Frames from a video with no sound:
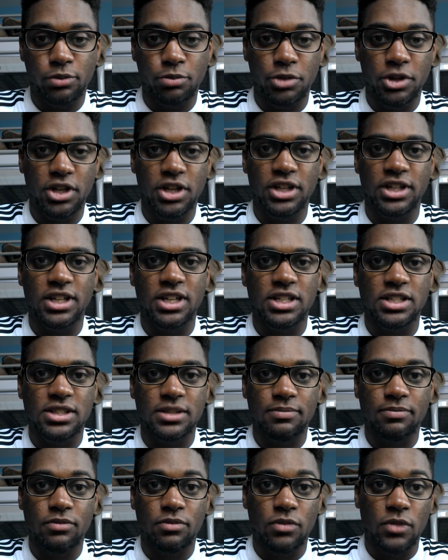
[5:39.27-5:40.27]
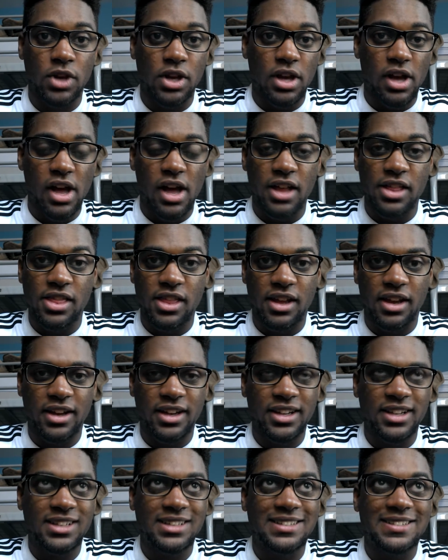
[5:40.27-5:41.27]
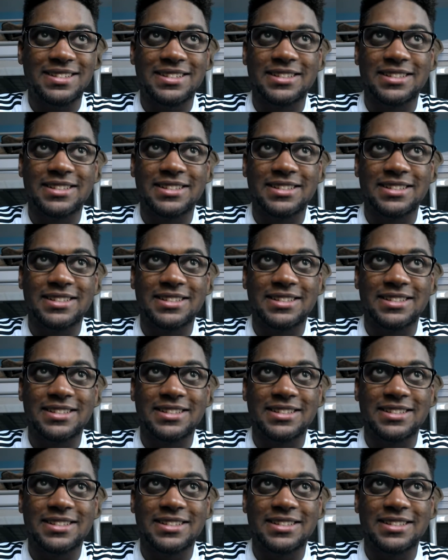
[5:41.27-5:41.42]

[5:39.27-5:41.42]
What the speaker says: because I